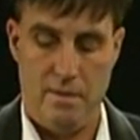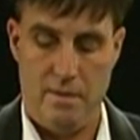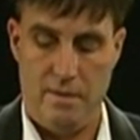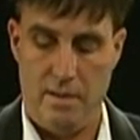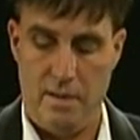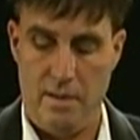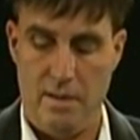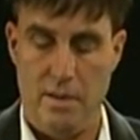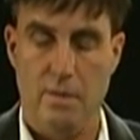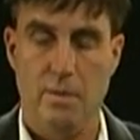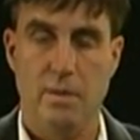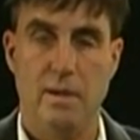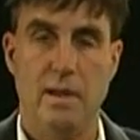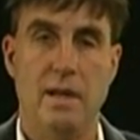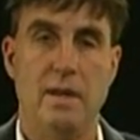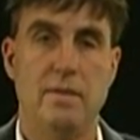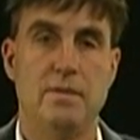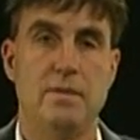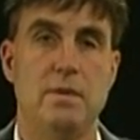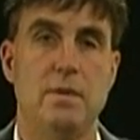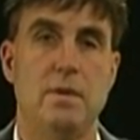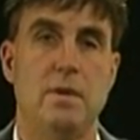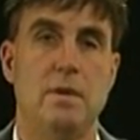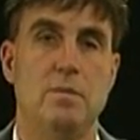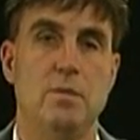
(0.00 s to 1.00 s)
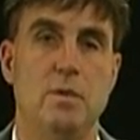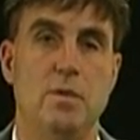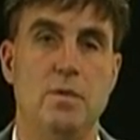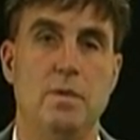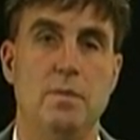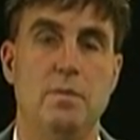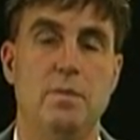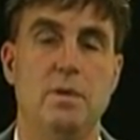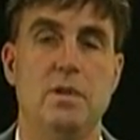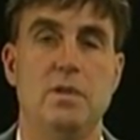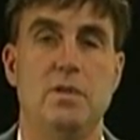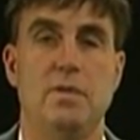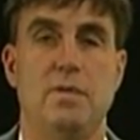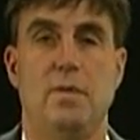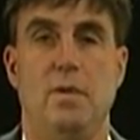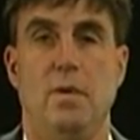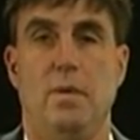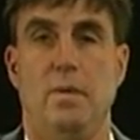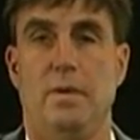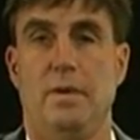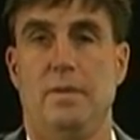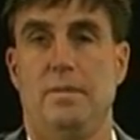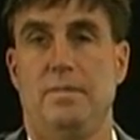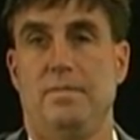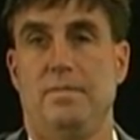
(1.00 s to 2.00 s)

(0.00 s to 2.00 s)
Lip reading: then you would have to move the bridge forward.